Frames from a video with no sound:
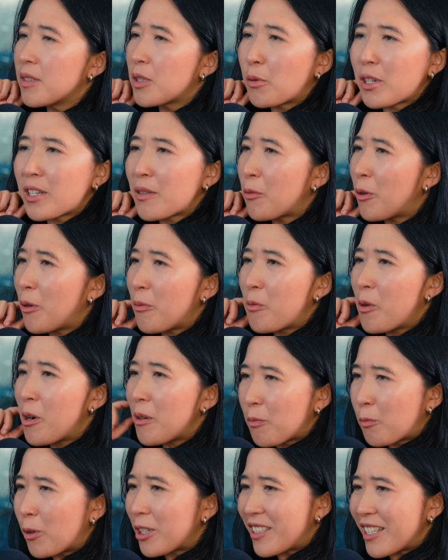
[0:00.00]
So
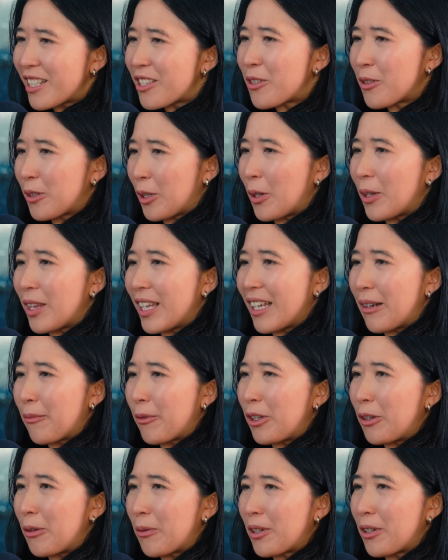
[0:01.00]
what did you learn then
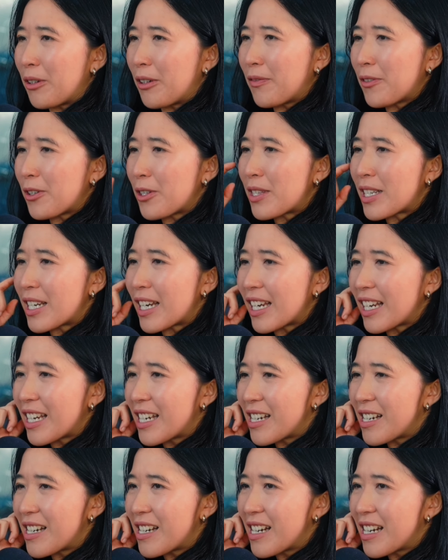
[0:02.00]
when you were in
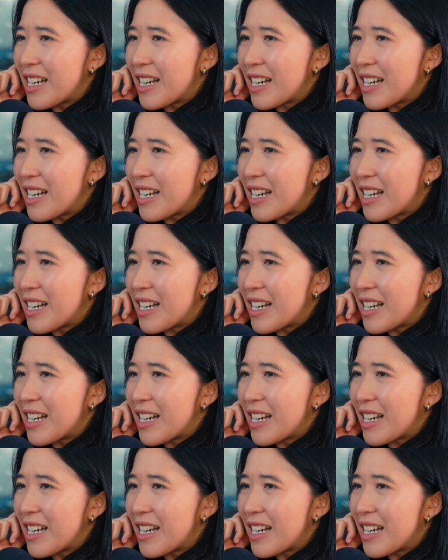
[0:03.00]
university?